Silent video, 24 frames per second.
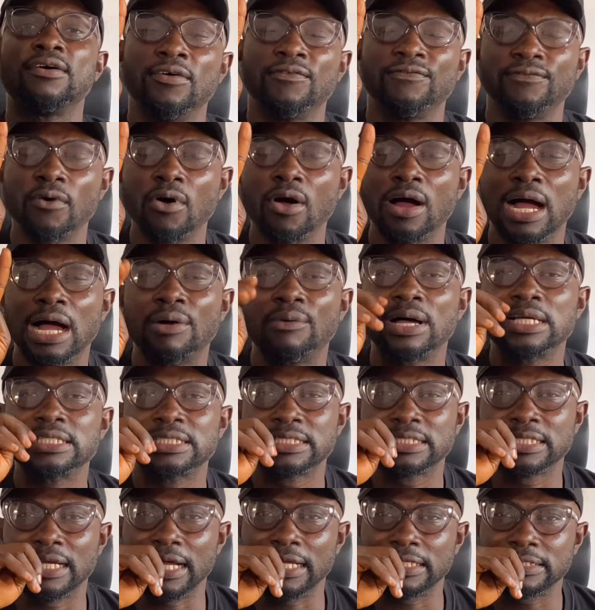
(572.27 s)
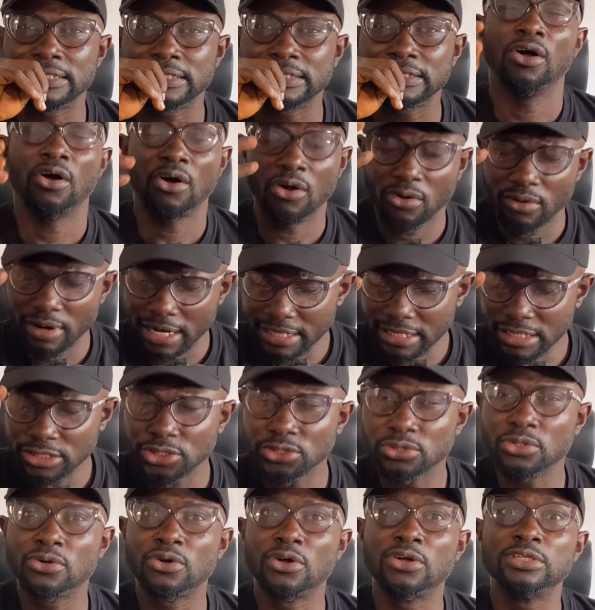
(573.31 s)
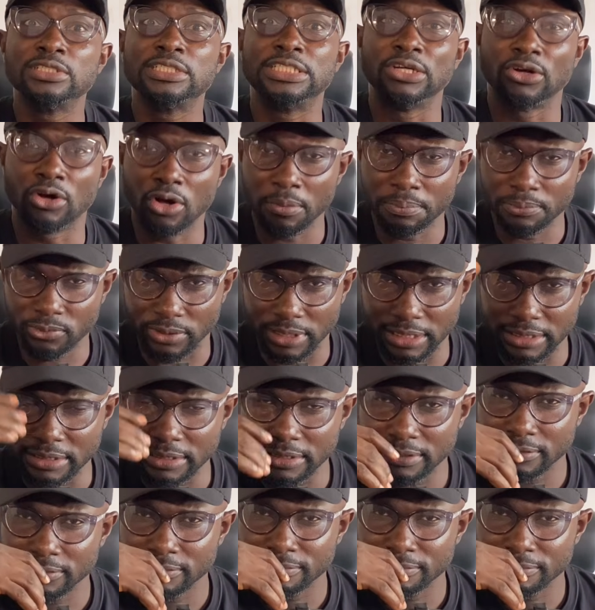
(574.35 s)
4 hours charts already show us the uptrend,